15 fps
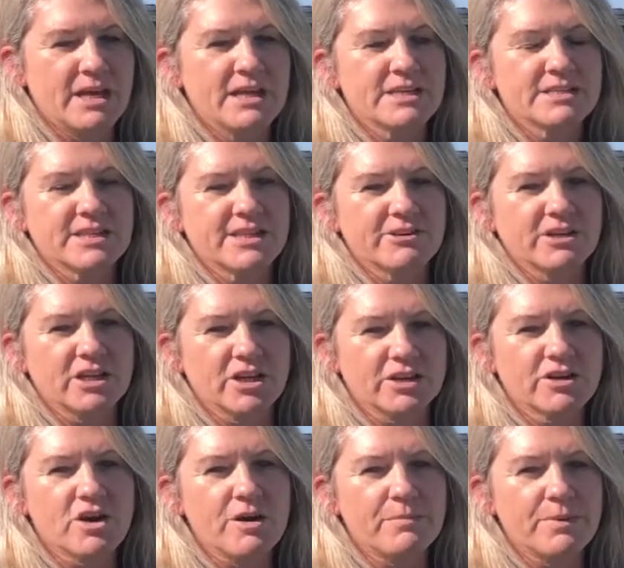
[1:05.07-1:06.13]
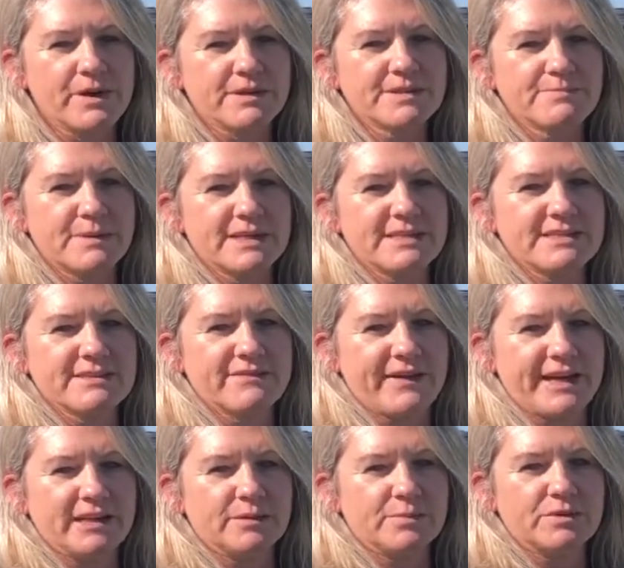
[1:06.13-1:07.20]
So there are a lot of compost bins
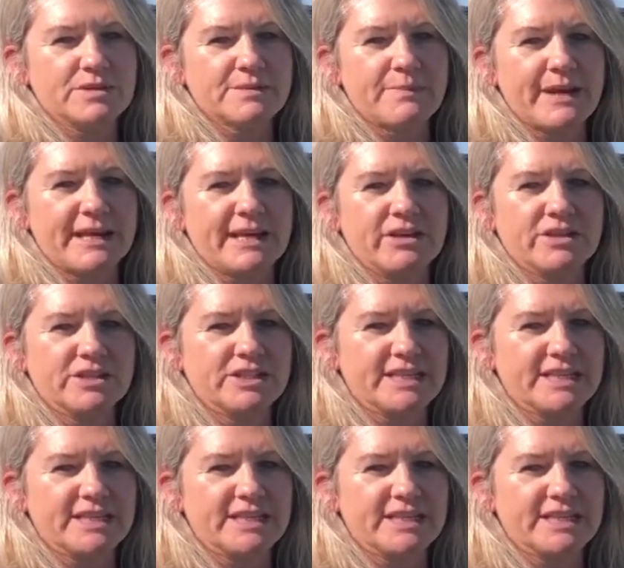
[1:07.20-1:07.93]
available depending on your